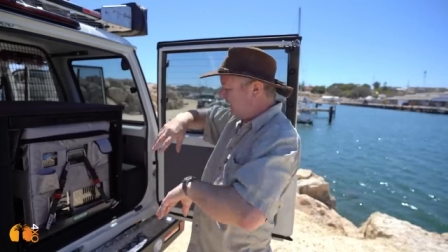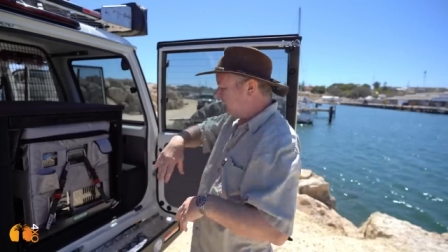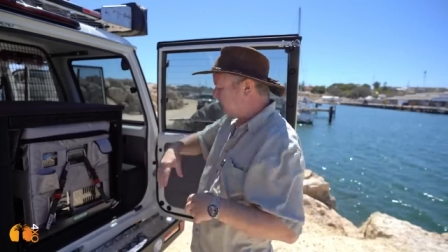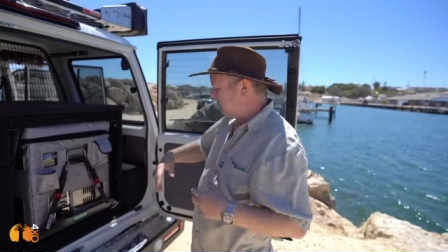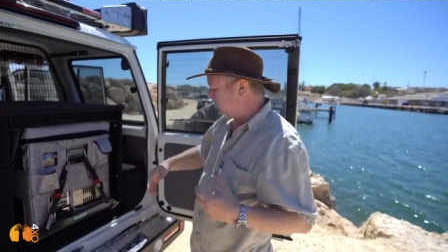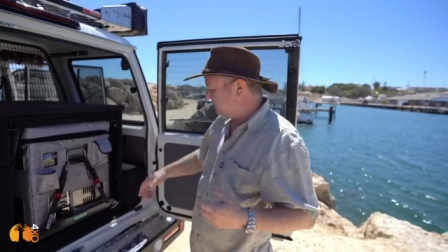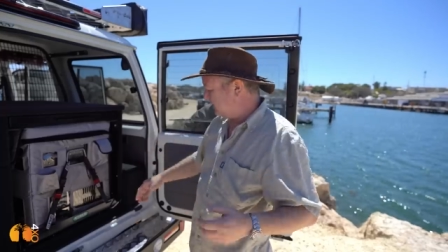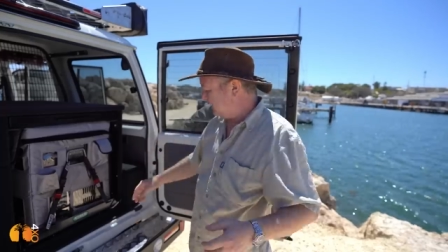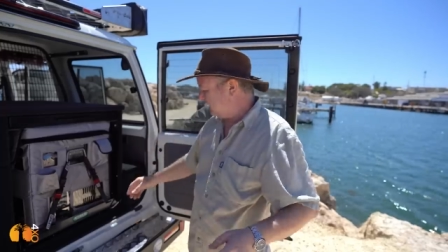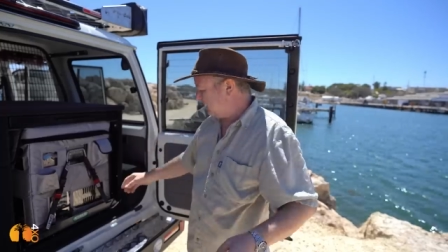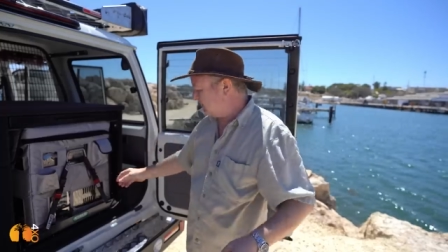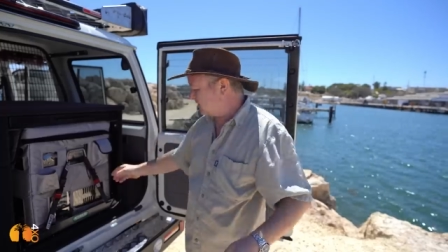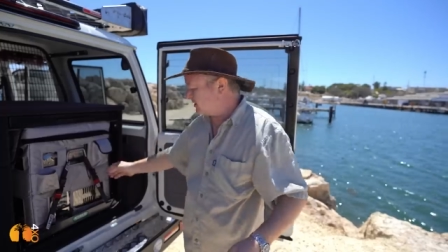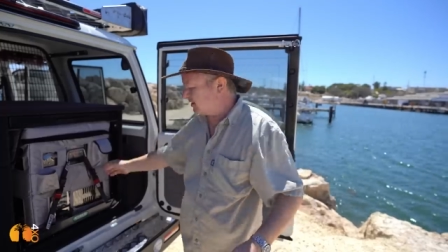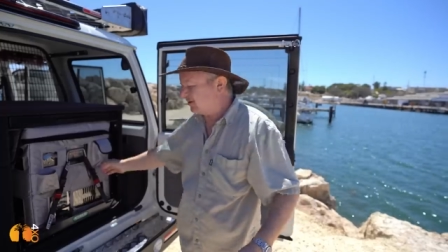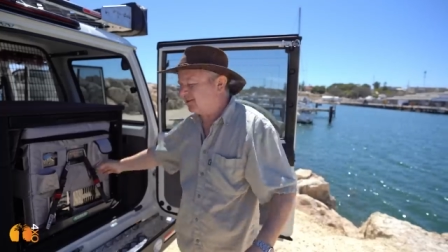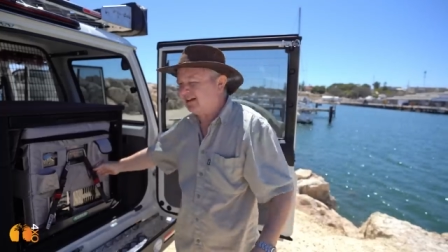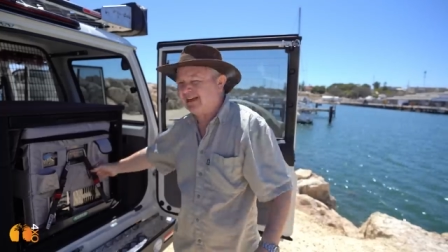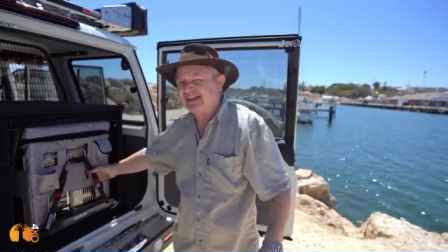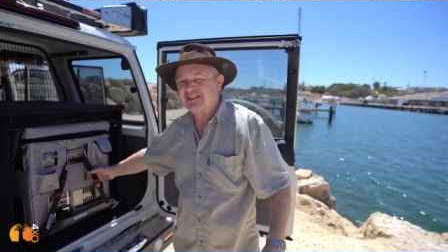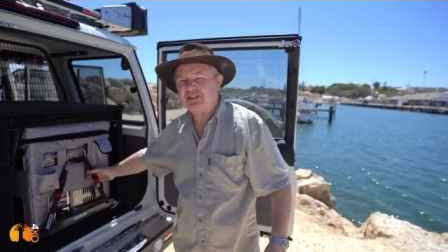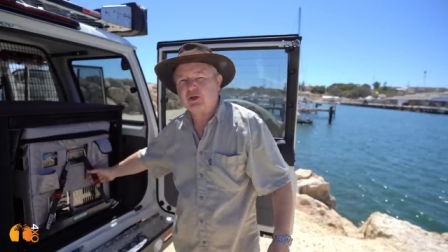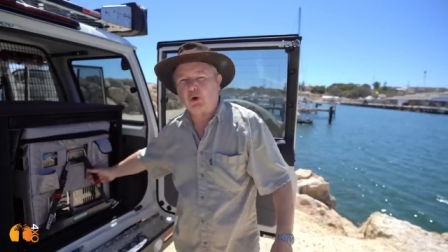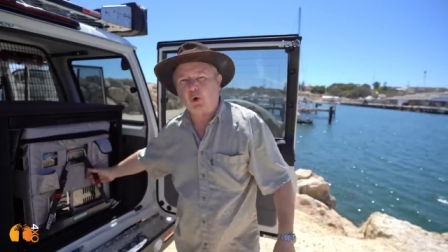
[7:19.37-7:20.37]
and it's,
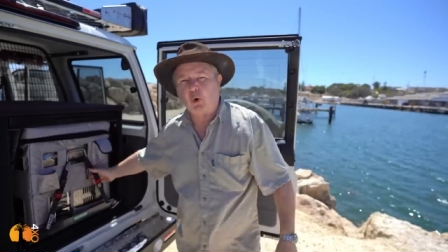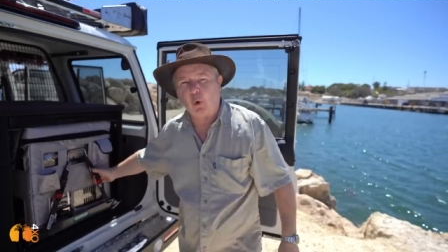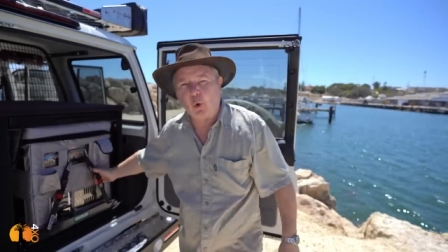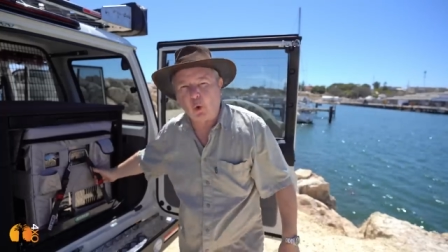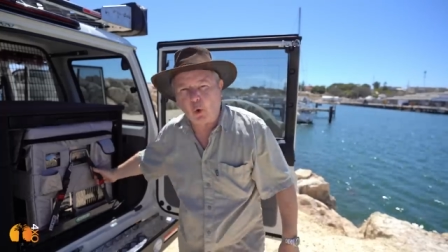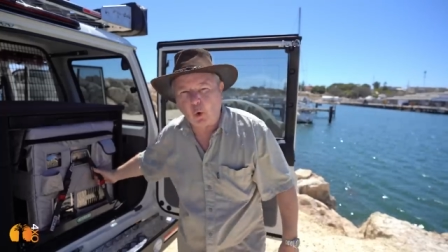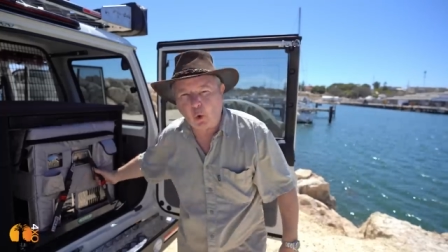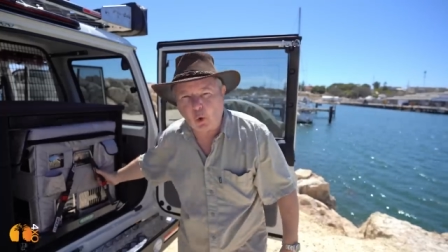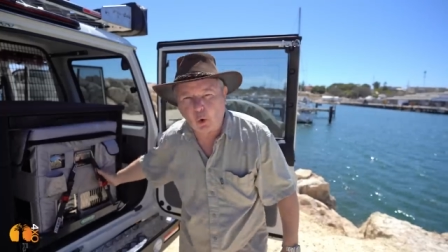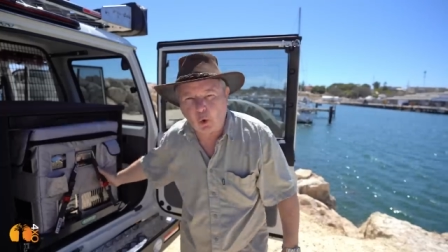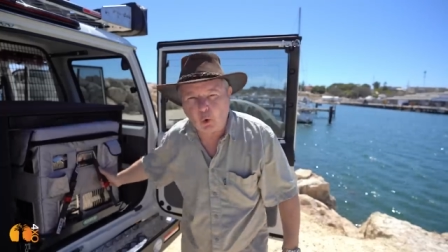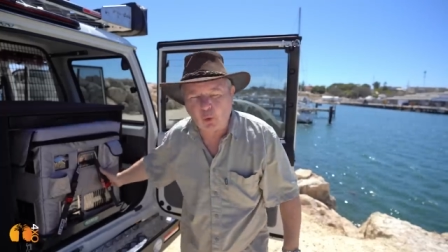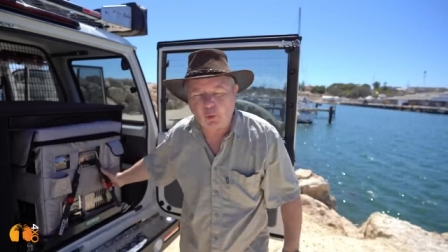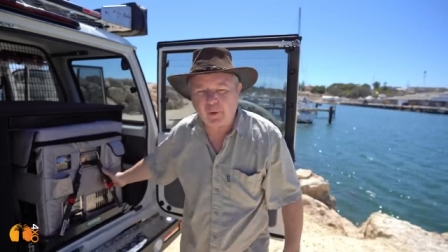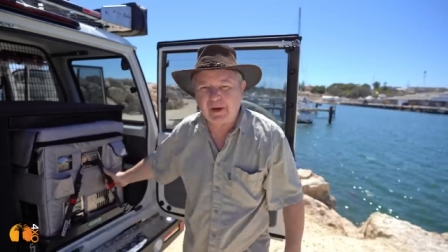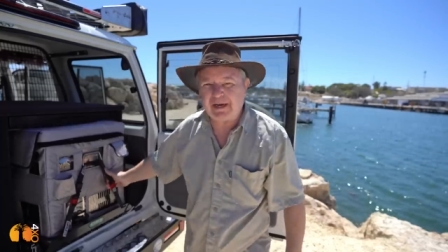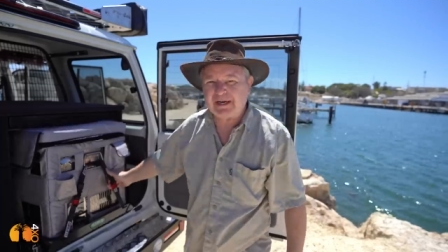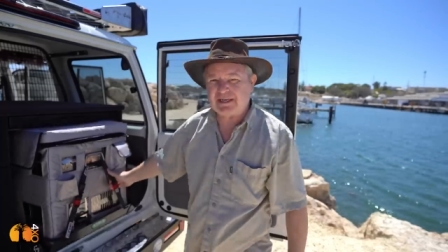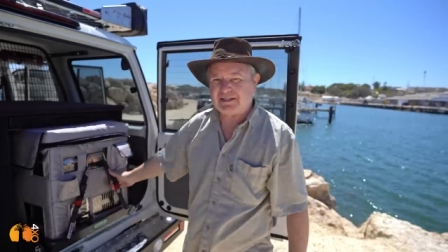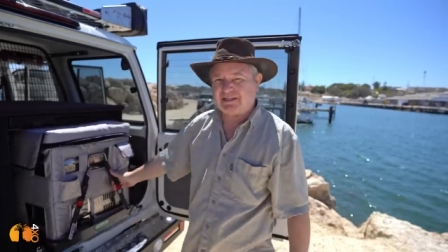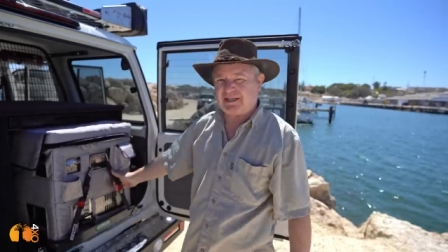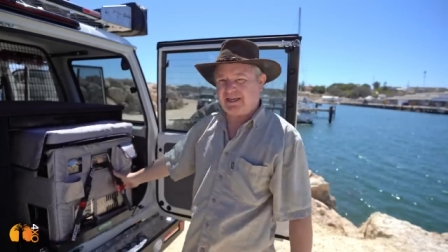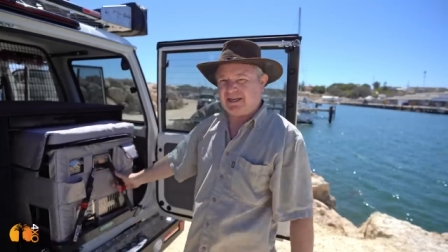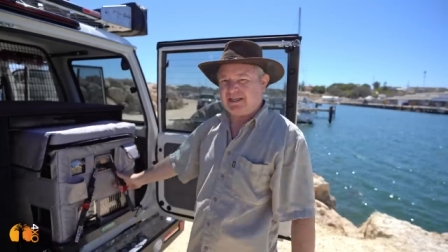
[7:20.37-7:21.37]
it's
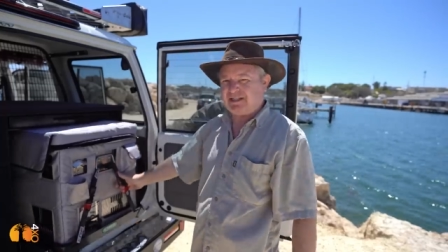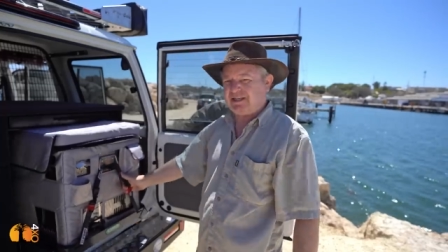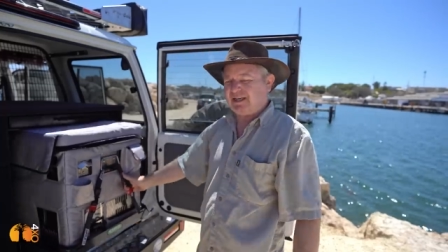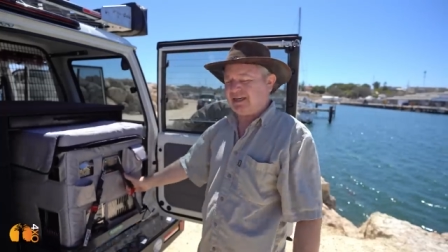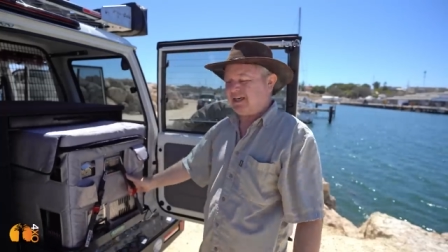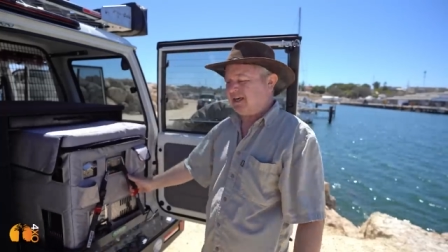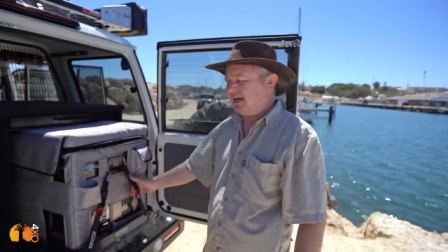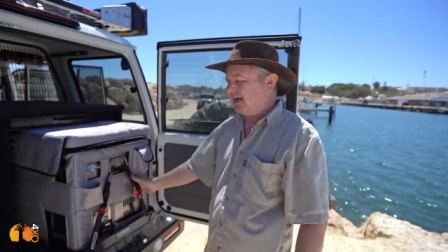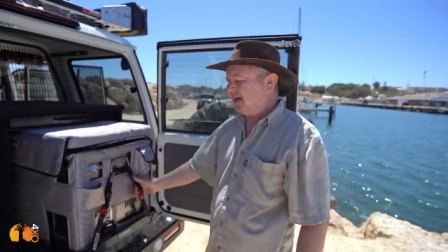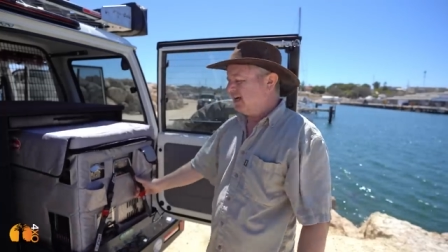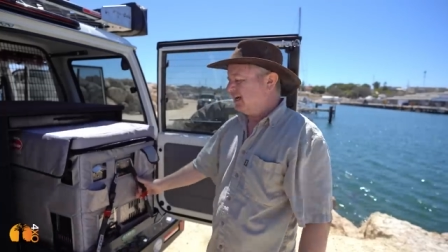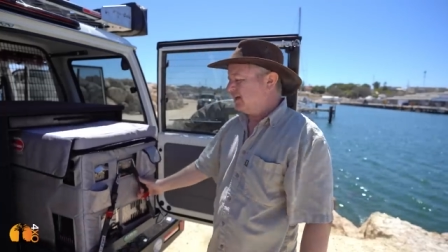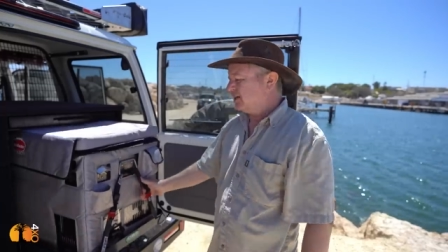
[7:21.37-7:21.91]
always easy